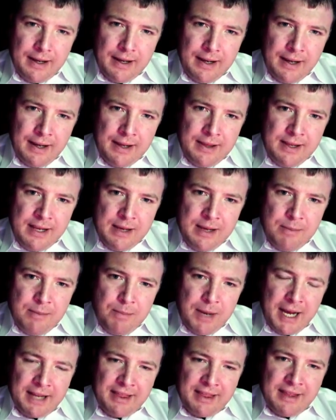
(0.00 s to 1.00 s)
and the
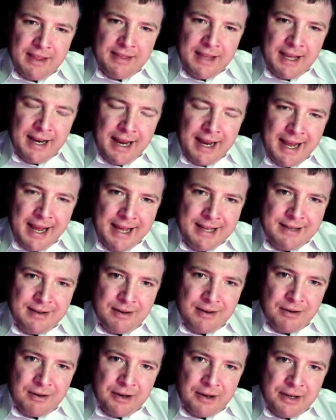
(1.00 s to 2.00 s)
impact that that has
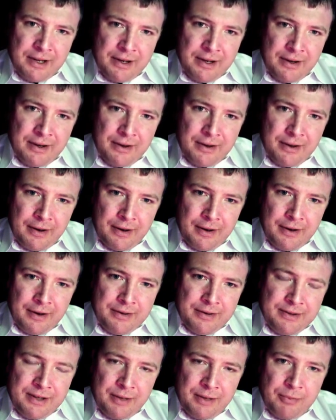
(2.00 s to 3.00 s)
on
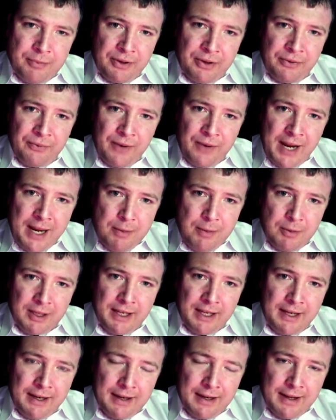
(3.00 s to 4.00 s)
someone's
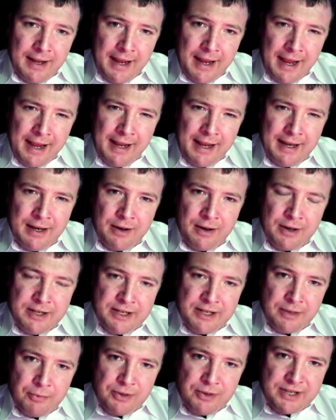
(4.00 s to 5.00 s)
family and on
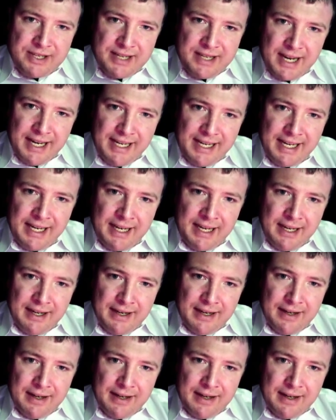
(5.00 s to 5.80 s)
someone's psyche.